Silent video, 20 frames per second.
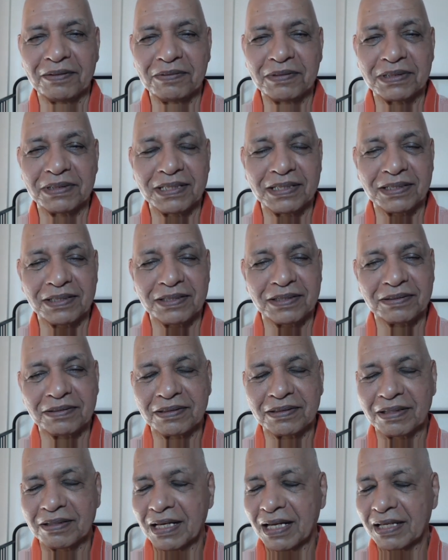which
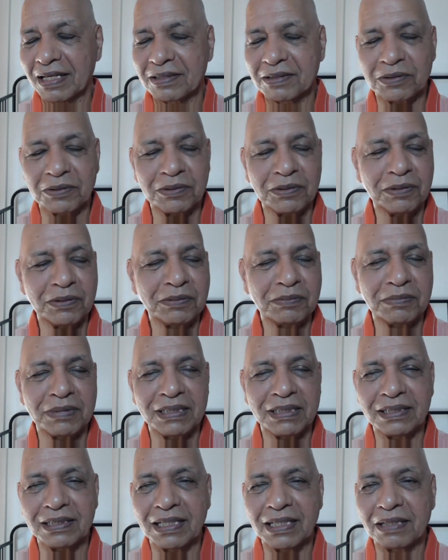has so
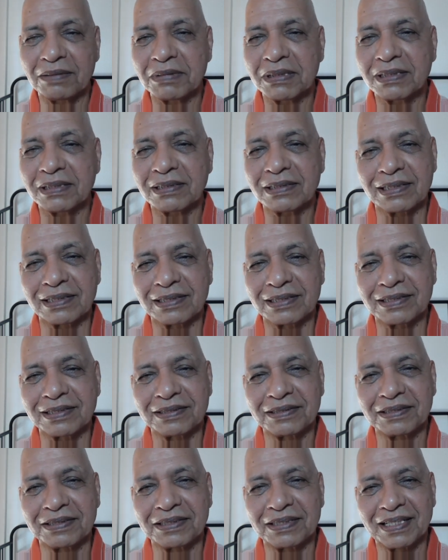many
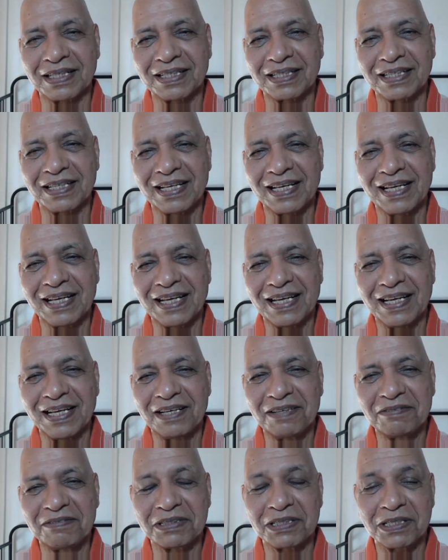dimensions,
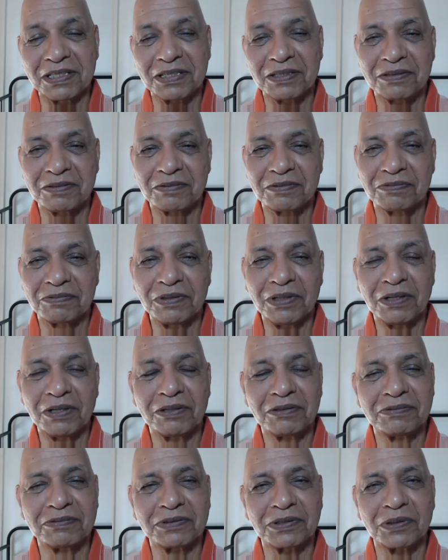which is full
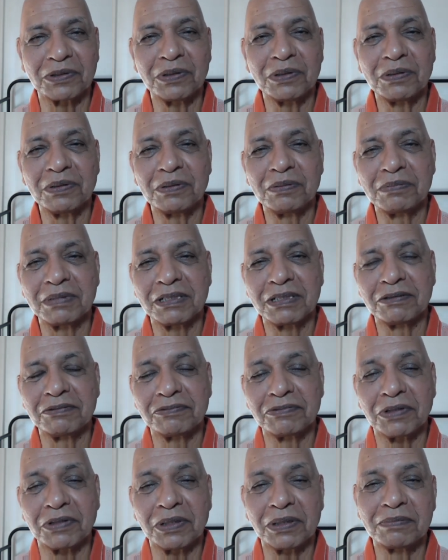of so many
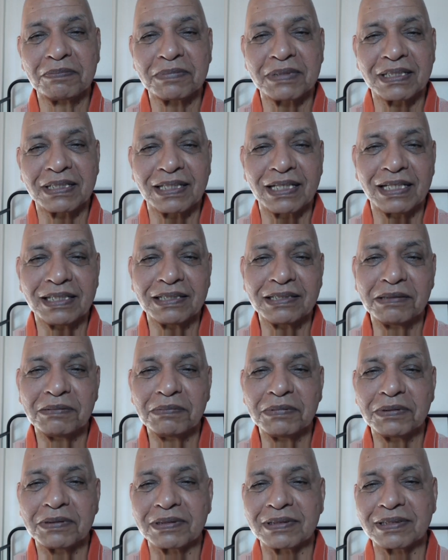forms and
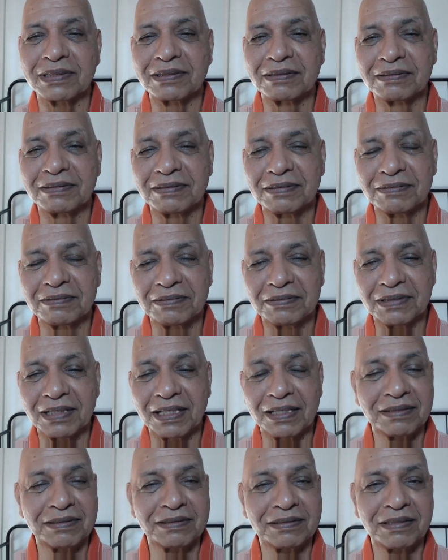attributes.
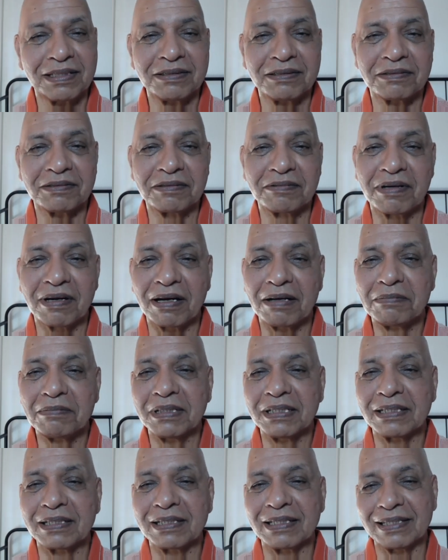There is such
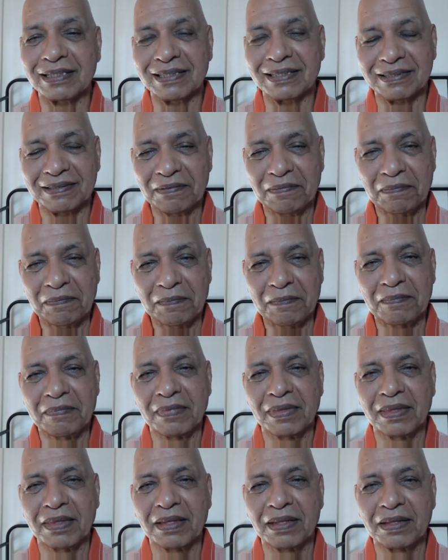drama in it.
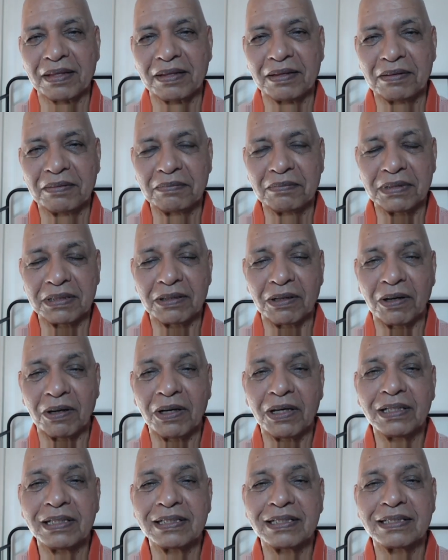But
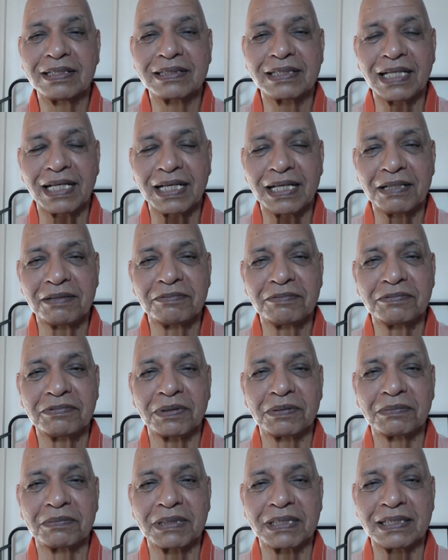all this came
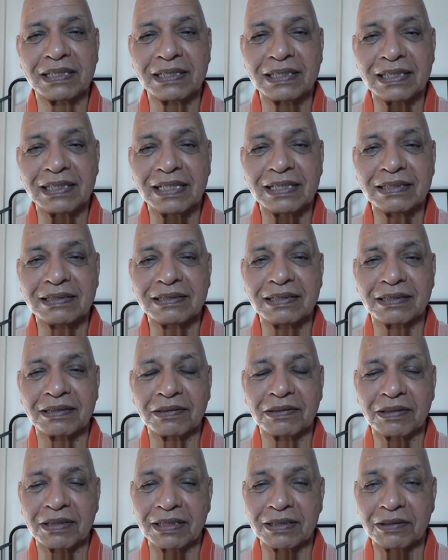from an
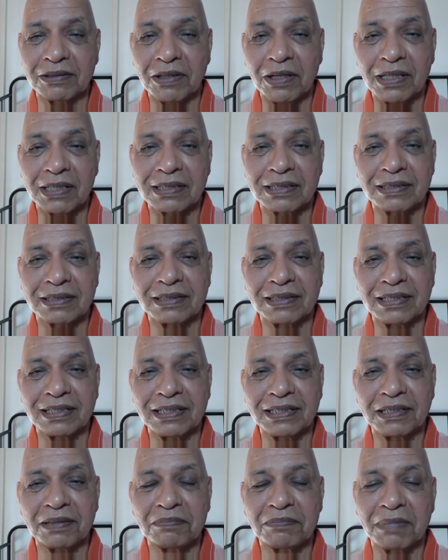intention or a thought
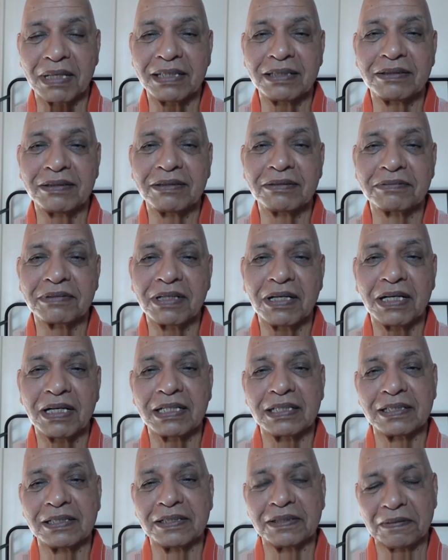in the mind of
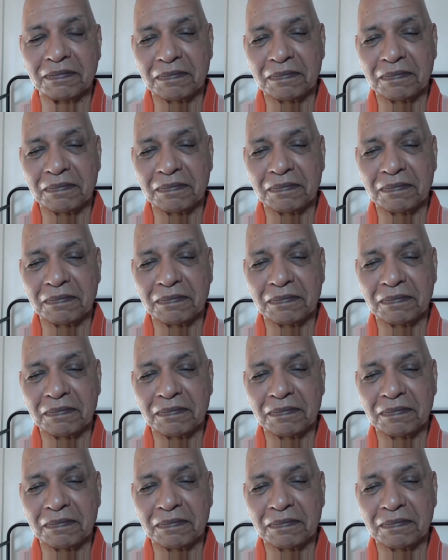God.